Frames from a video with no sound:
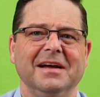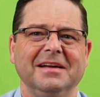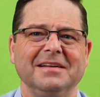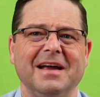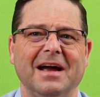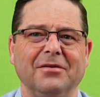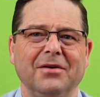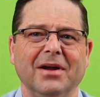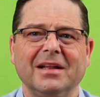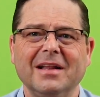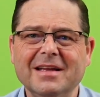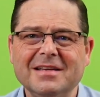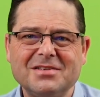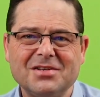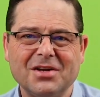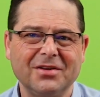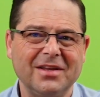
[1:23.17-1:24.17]
directly
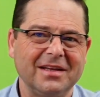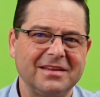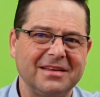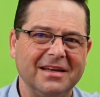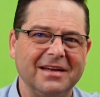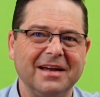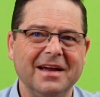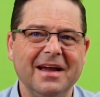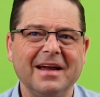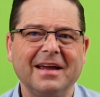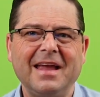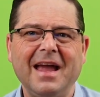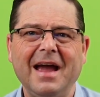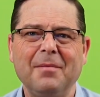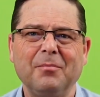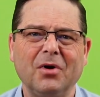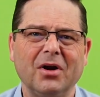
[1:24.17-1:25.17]
so that the
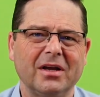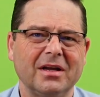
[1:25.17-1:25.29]
camera